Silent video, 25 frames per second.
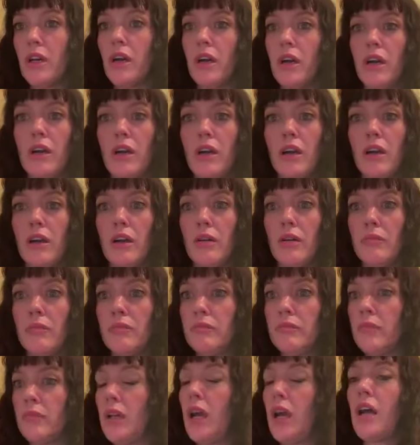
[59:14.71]

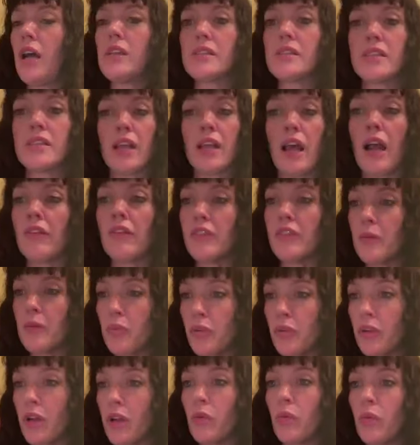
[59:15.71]
Have they
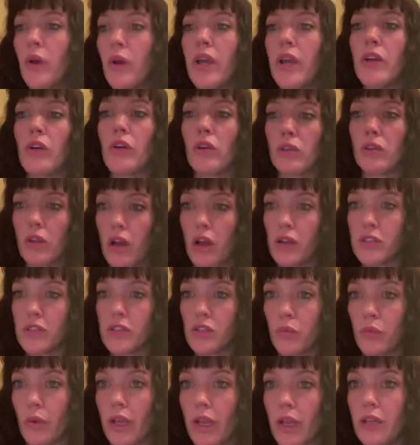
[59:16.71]
put on weight or
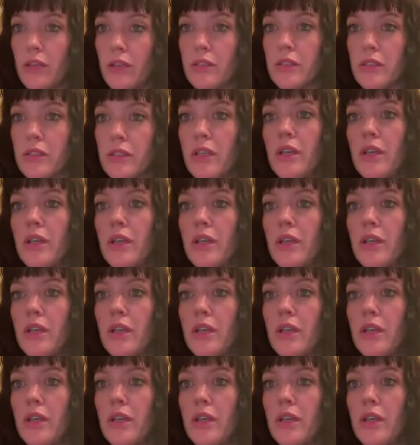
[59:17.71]
lost weight?